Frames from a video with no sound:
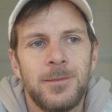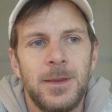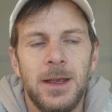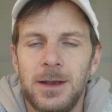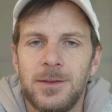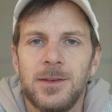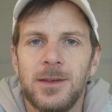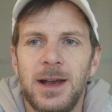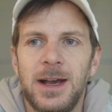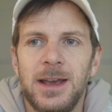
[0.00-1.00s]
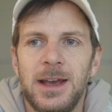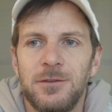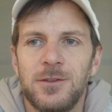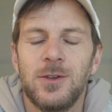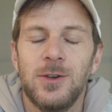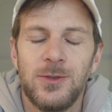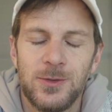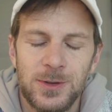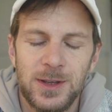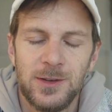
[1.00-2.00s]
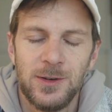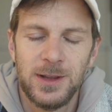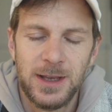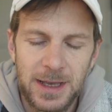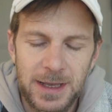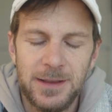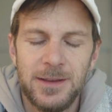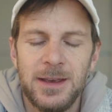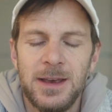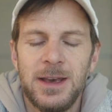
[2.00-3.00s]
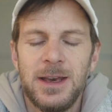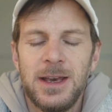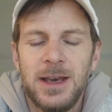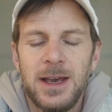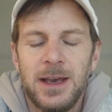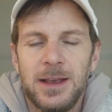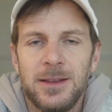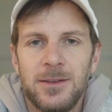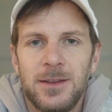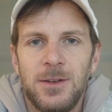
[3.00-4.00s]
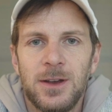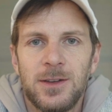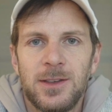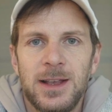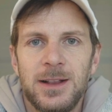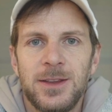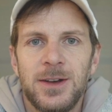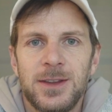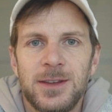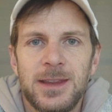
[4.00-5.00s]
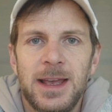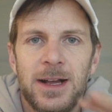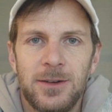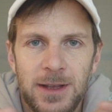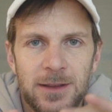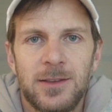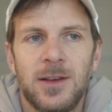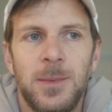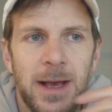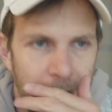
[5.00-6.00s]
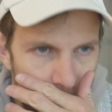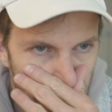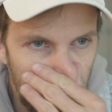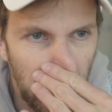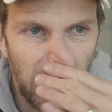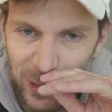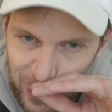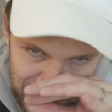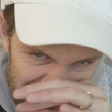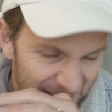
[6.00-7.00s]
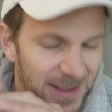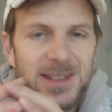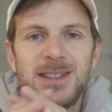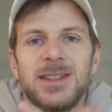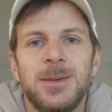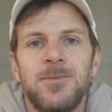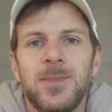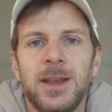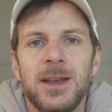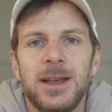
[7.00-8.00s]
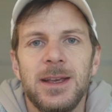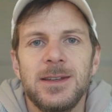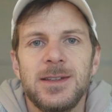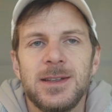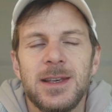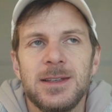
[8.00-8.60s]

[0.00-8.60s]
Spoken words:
Yes, I have to go through this whole again, and we are still not there that somehow the whole illness is